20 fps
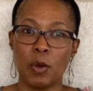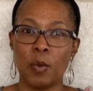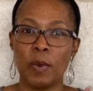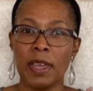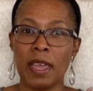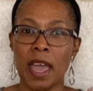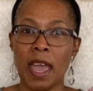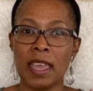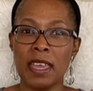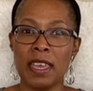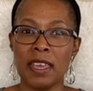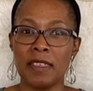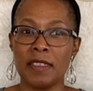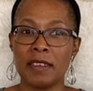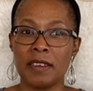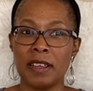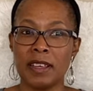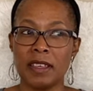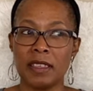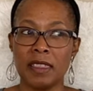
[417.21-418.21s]

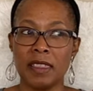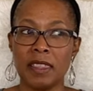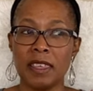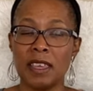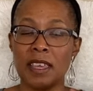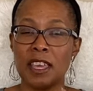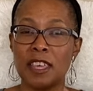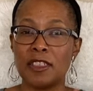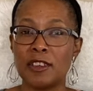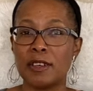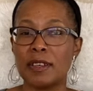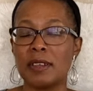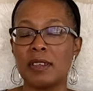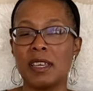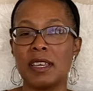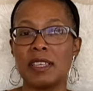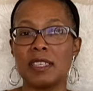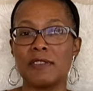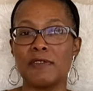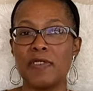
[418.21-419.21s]
either it's